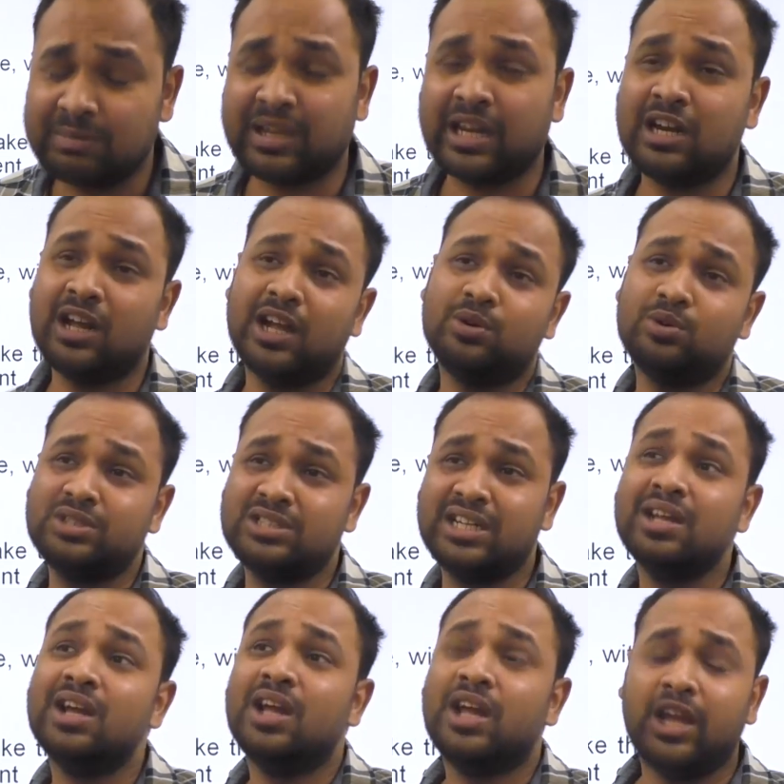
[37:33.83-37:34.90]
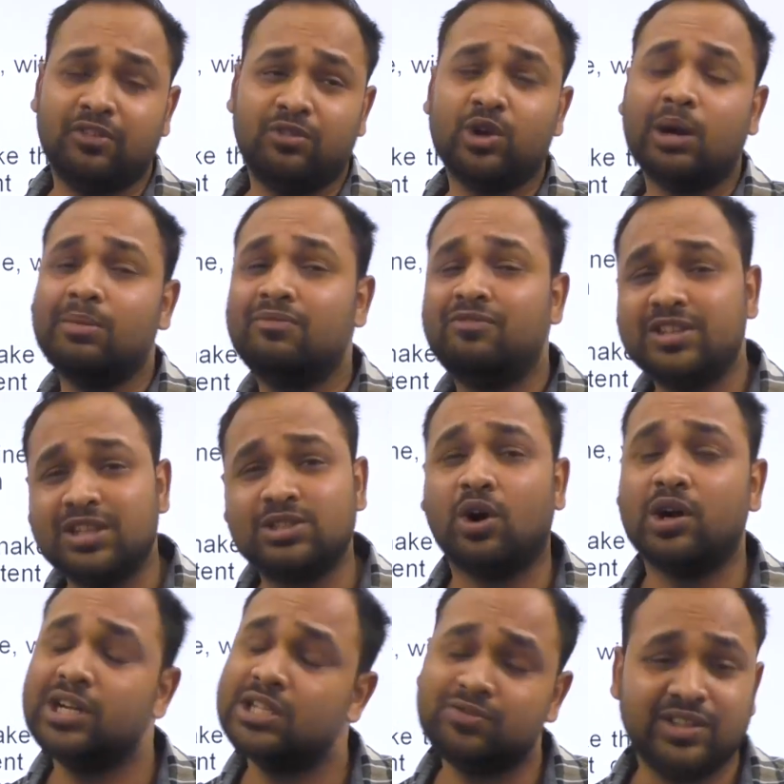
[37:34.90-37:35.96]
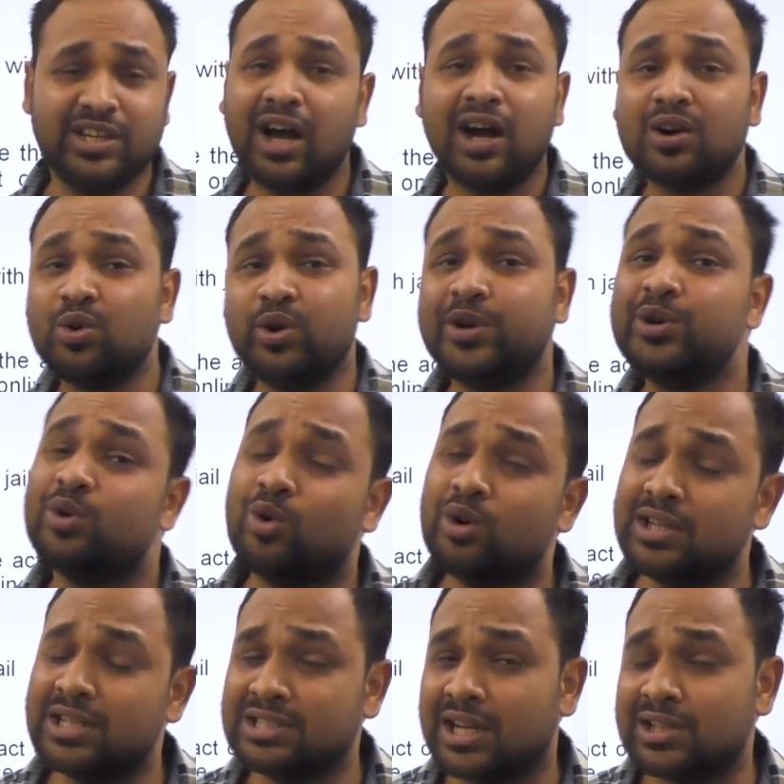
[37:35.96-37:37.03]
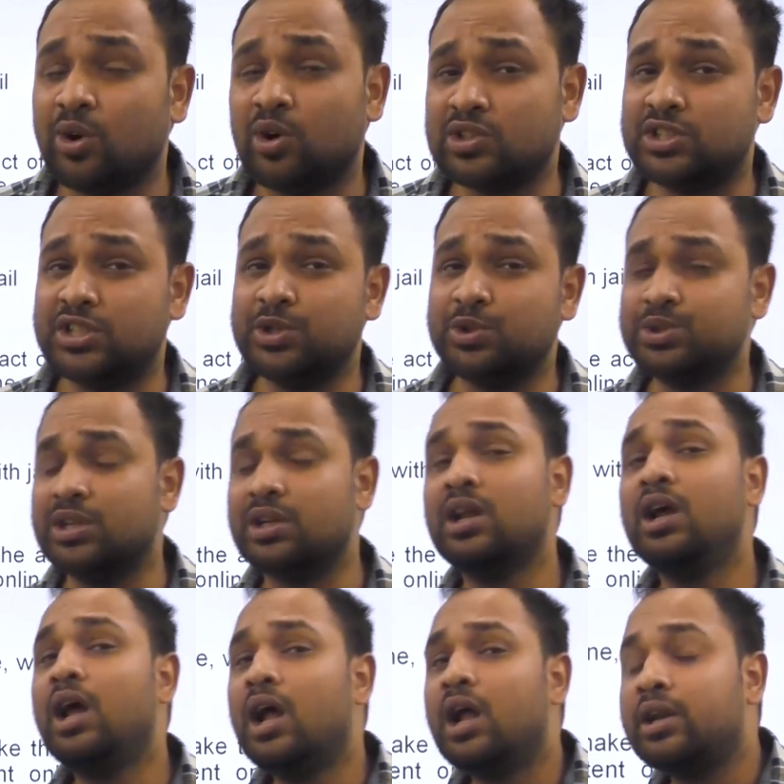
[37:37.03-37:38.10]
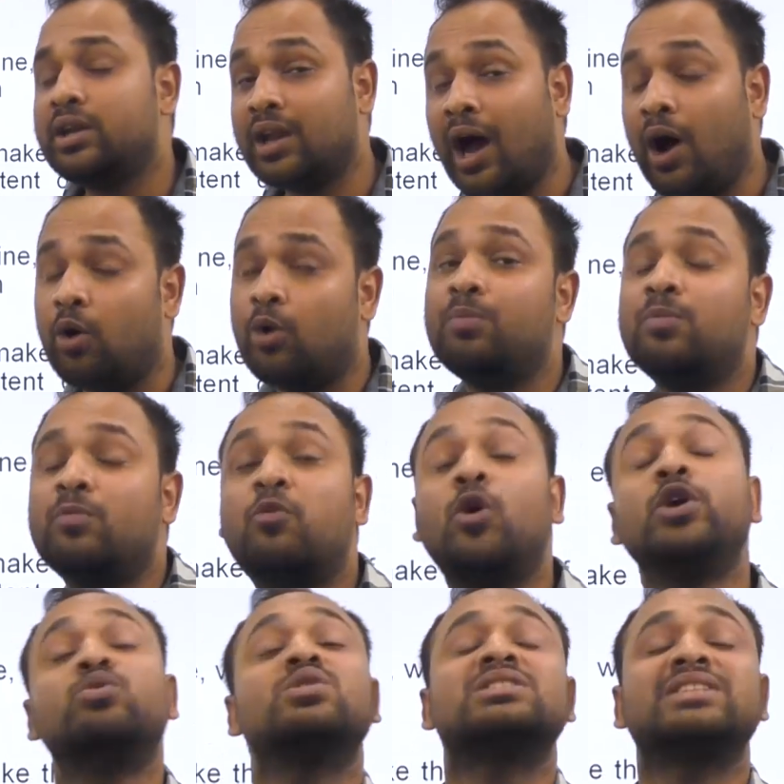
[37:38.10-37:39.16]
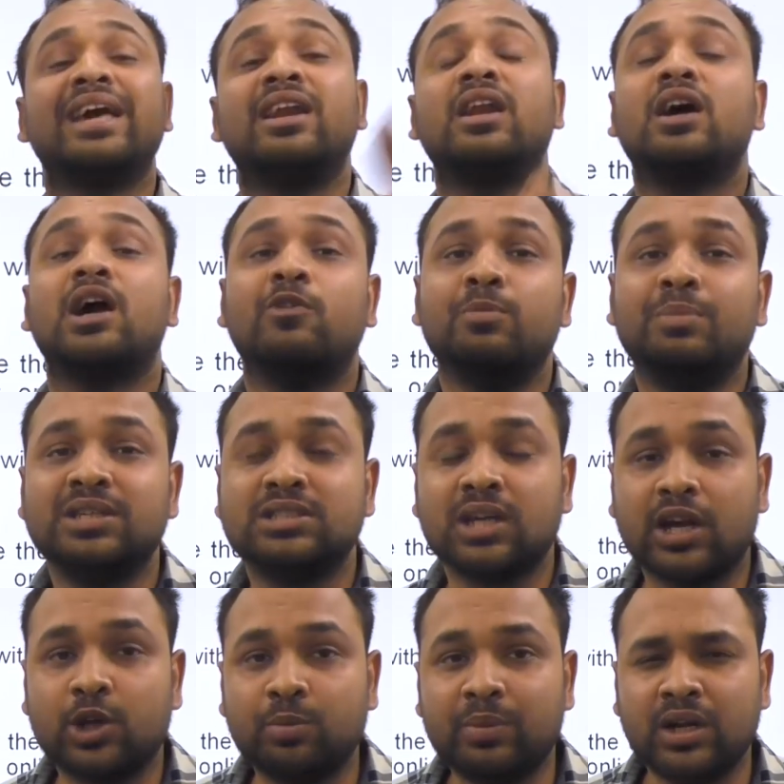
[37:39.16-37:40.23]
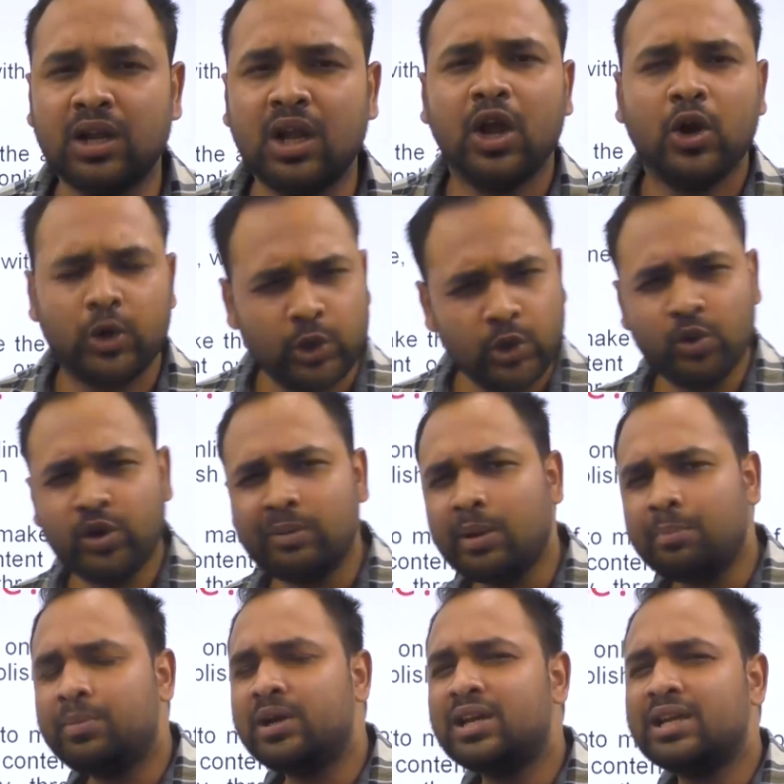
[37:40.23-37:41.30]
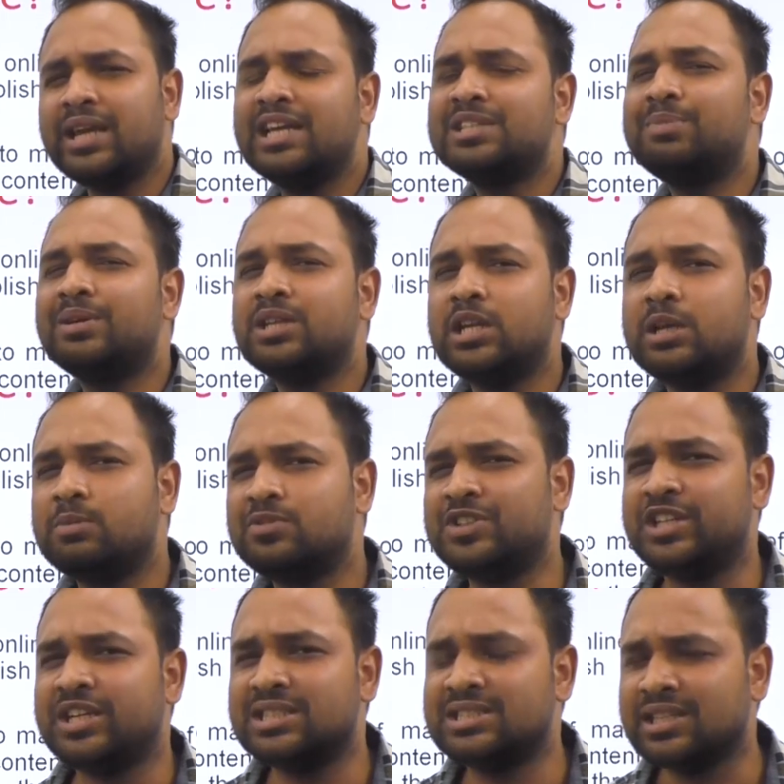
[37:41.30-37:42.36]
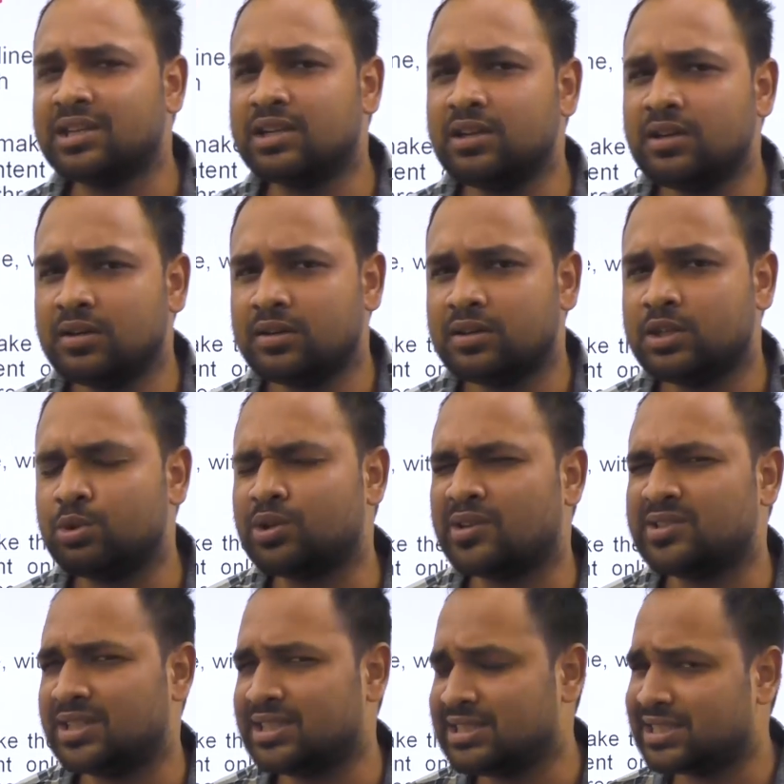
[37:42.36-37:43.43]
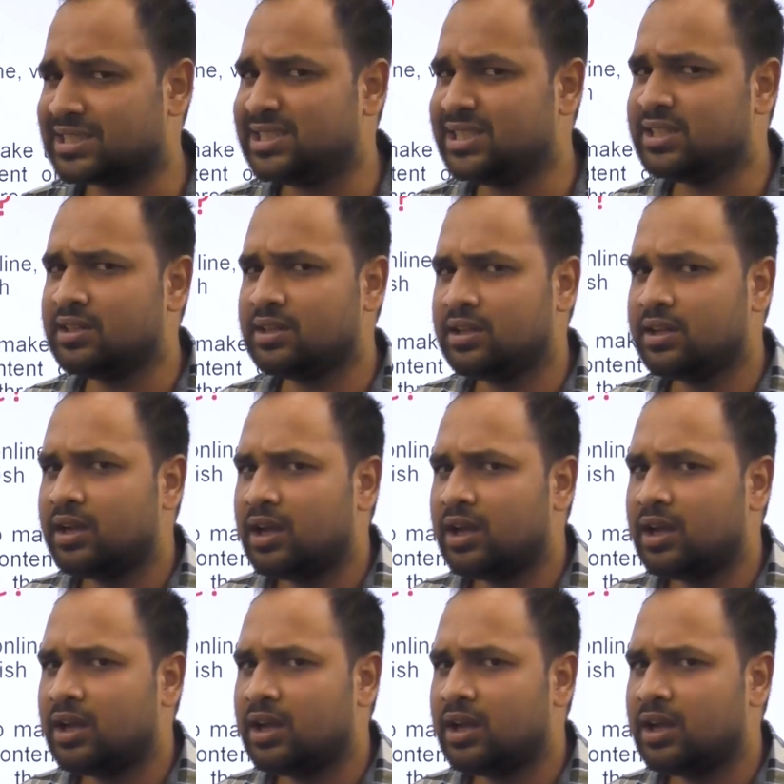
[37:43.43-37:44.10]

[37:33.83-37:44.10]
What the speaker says: Kerala High Court said, if you come up with this ordinance, we are going to hold this unconstitutional. Now, what was Kerala government's argument? Do you remember a case by the name of Shreya Singhal, 2016?